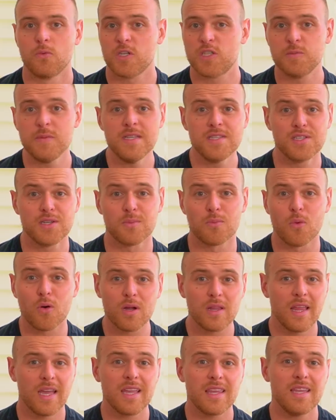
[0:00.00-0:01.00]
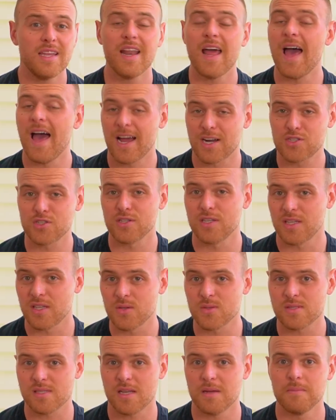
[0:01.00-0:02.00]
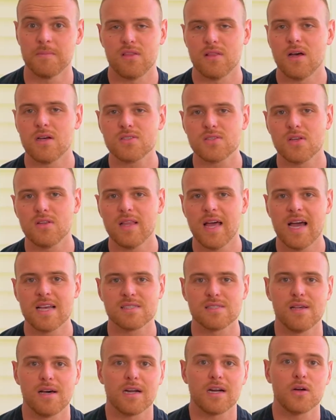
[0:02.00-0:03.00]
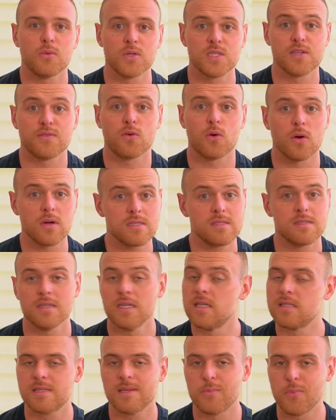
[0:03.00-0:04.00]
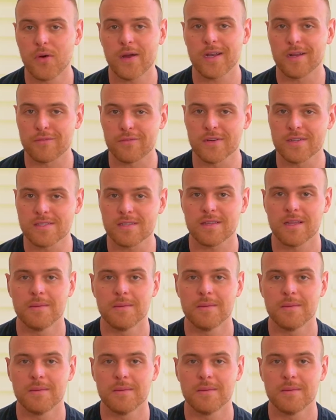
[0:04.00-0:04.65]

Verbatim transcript: which means you're more likely to actually use them. They'll also last longer, which of course is the point of freezing